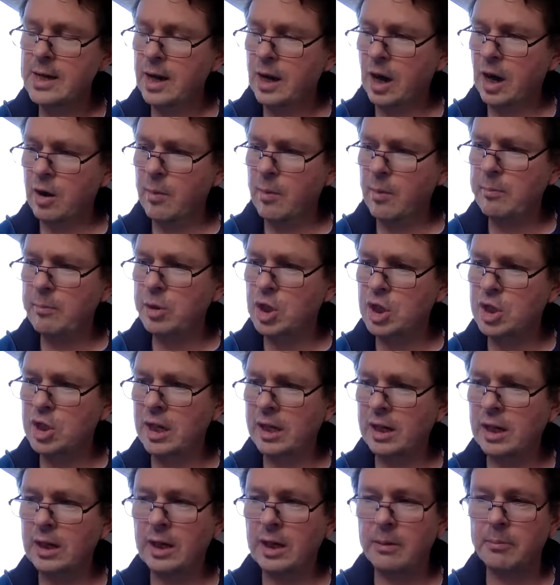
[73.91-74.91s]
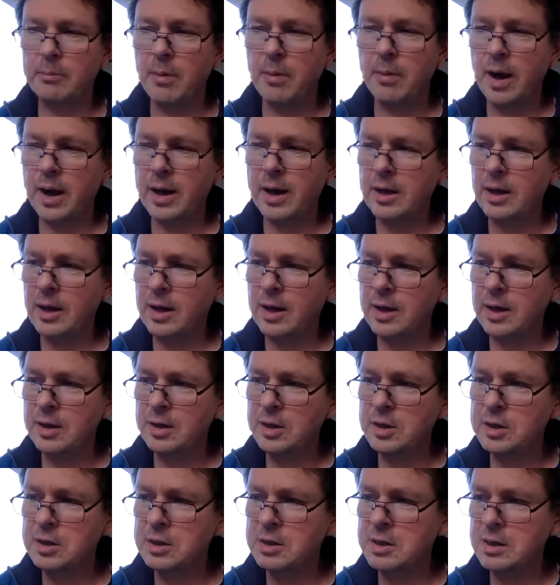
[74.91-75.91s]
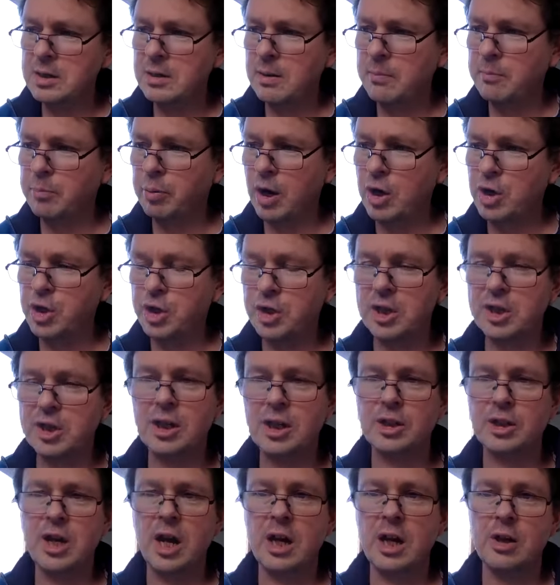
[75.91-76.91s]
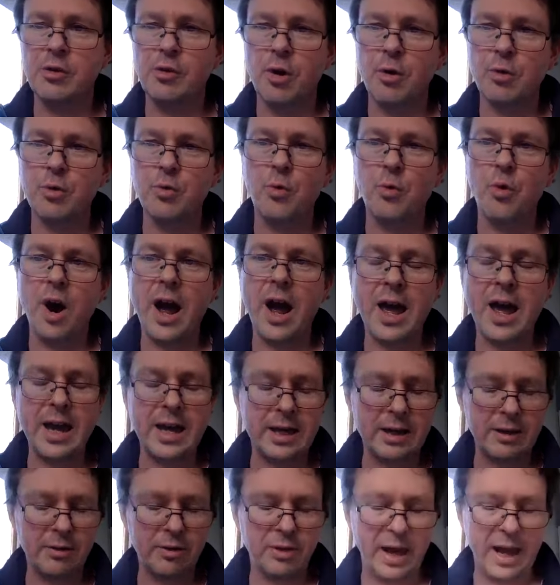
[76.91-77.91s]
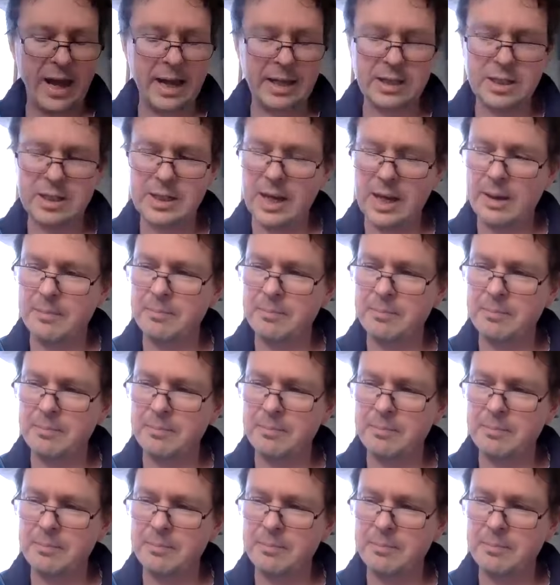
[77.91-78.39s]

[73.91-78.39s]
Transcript: And I remember just thinking in my impressionistic 10-year-old way that,